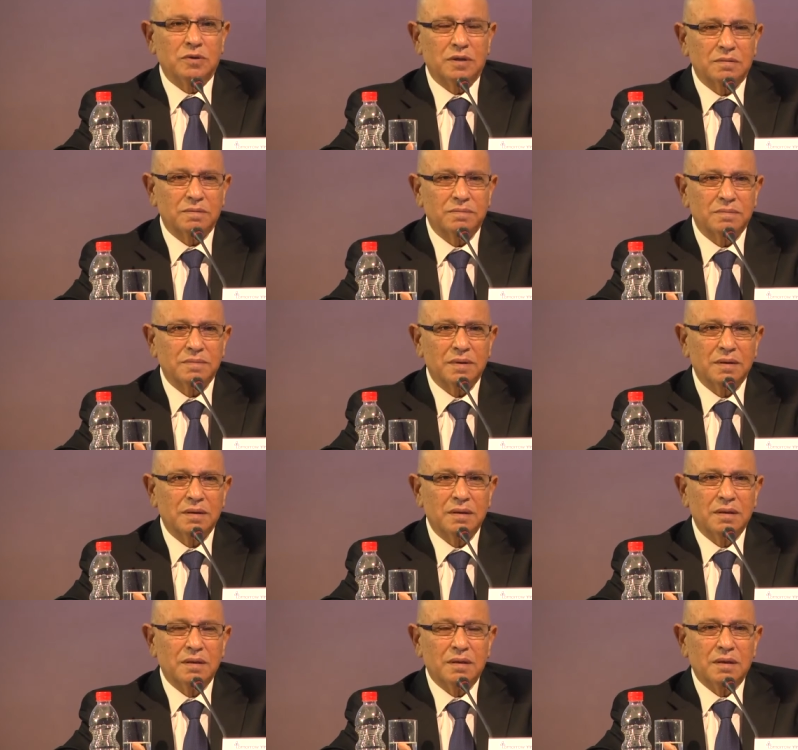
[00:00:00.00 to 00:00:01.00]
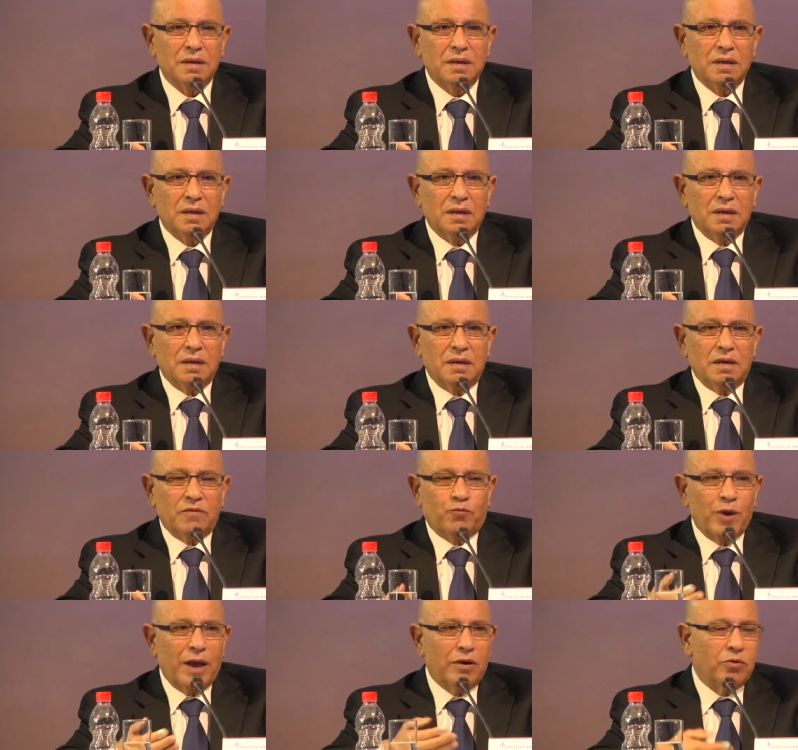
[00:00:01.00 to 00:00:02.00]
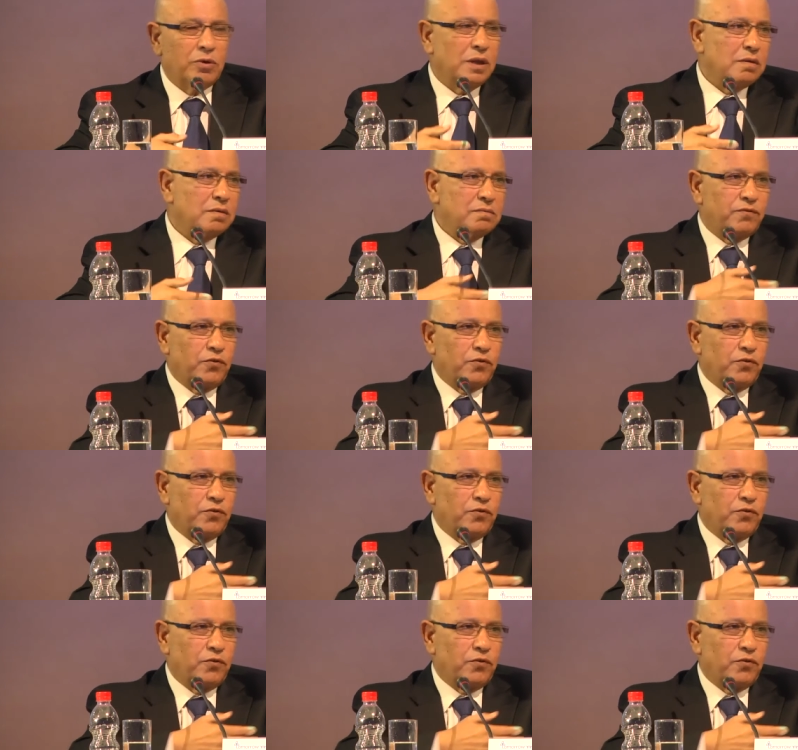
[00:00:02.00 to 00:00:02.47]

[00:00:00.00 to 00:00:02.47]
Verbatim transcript: it. If we are looking,